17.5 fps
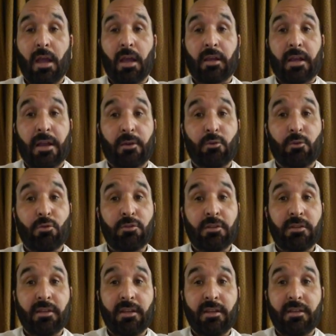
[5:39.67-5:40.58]

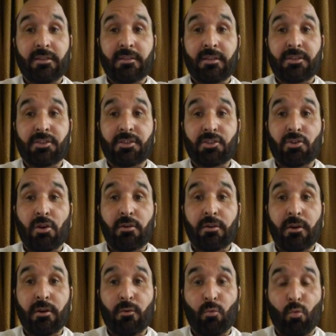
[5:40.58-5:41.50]
Conclusion is
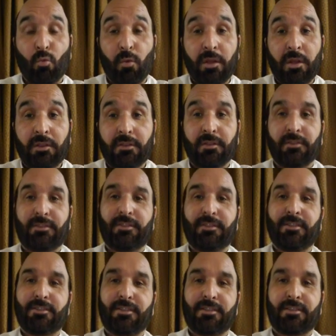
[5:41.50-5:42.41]
started with
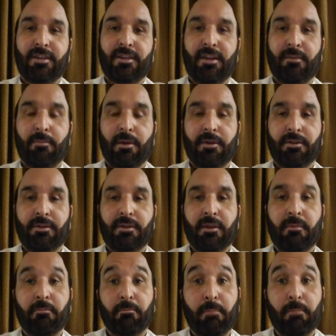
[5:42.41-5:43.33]
thesis statement,
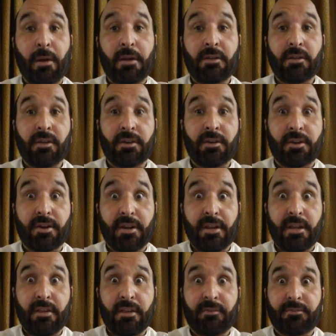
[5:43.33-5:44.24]
but
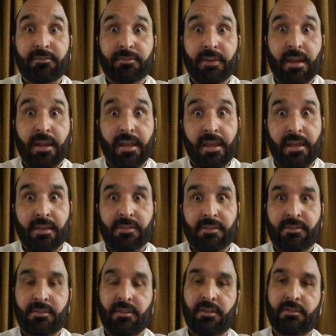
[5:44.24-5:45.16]

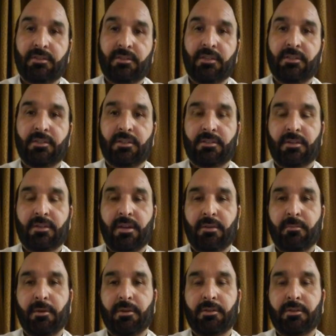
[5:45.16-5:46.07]
rephrased thesis
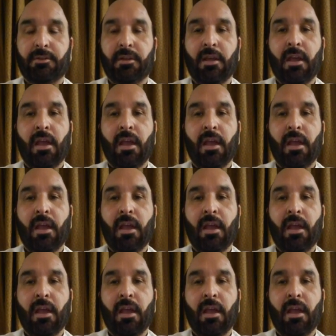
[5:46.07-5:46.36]
statement.